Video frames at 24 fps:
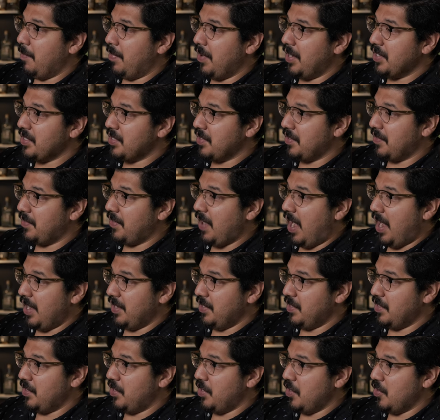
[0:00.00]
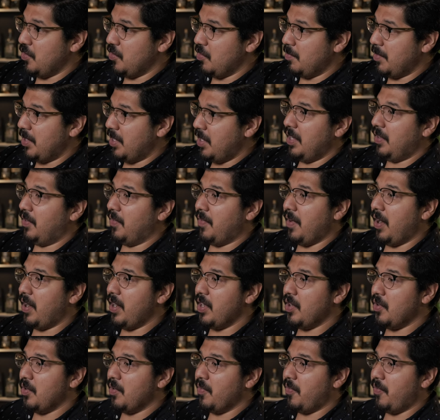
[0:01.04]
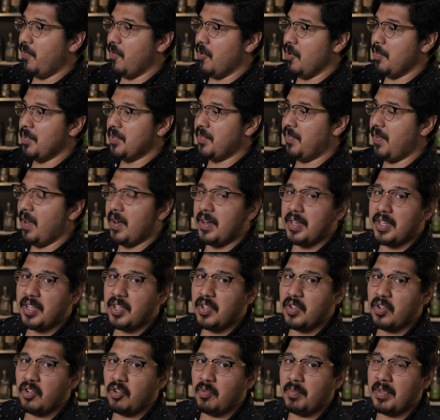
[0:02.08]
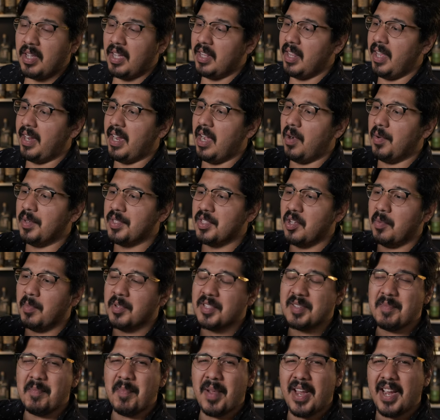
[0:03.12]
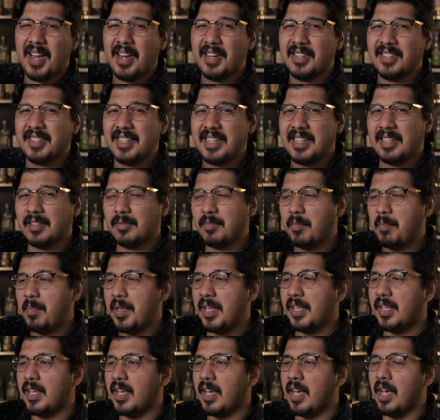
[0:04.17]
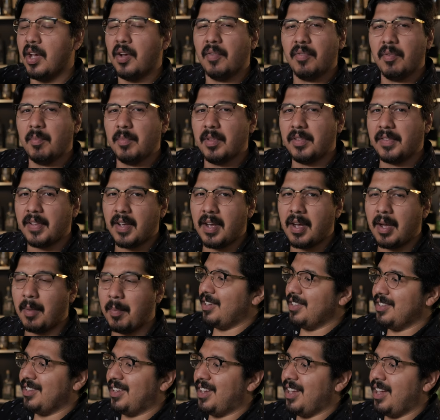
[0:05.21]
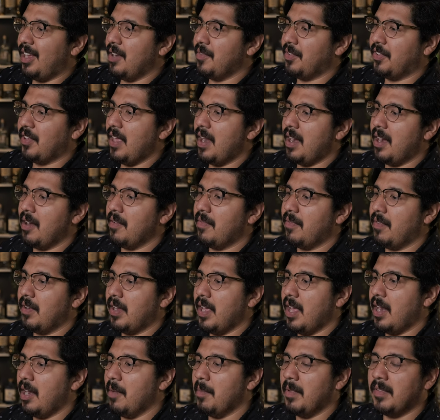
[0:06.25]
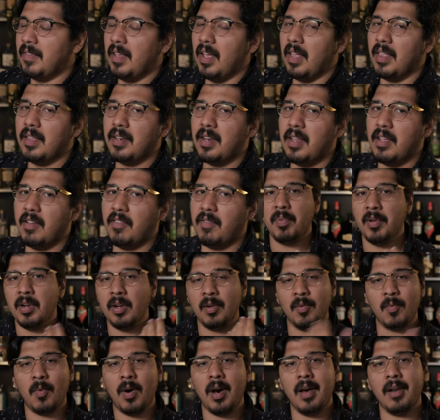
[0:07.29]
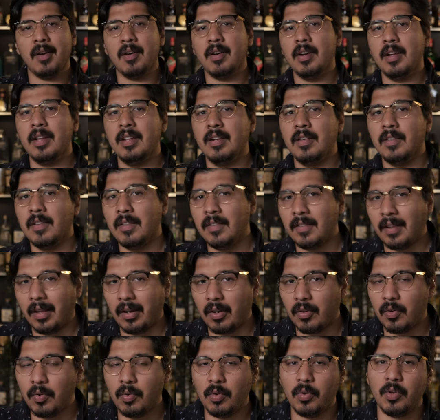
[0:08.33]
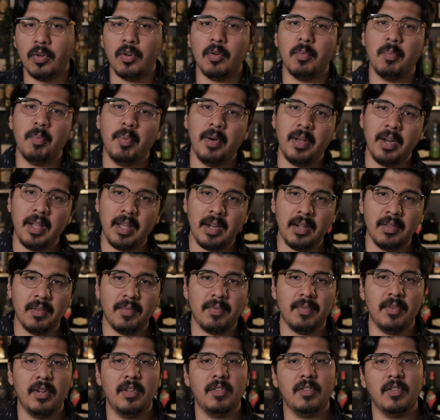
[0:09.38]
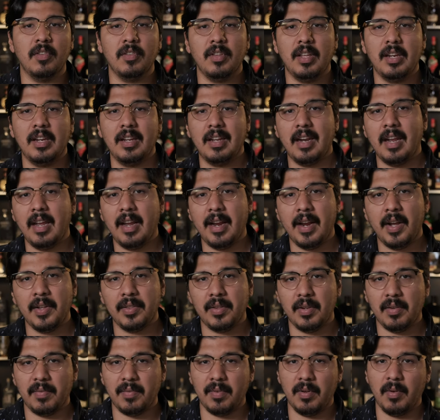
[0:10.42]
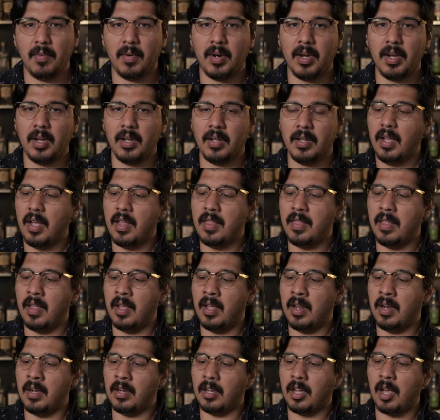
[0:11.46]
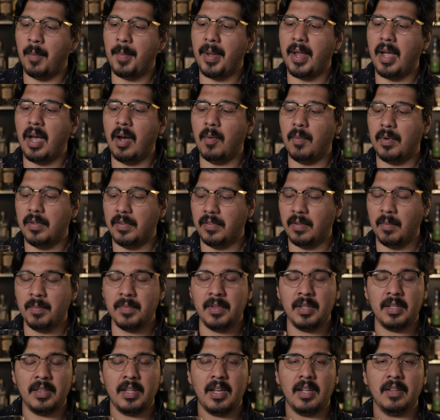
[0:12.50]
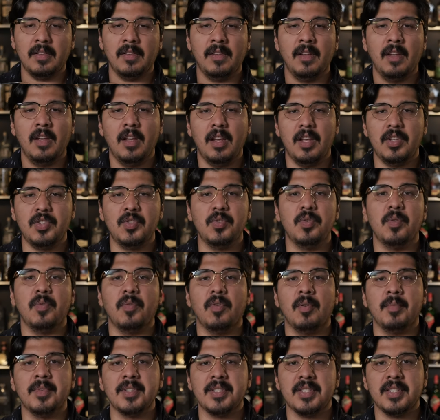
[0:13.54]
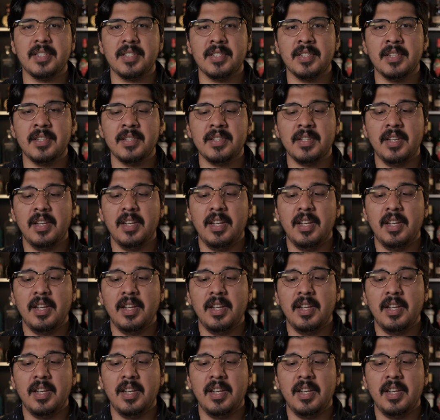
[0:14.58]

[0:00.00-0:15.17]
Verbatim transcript: impressive ice cube. It's very uniform. It's very cubed. I like how it's almost barely peeking out from the top. The kind of set it and forget it mentality of putting water in, inside a cooler, putting it in the freezer, letting it hang out there for a while, and then coming out with something that's as uniform as this is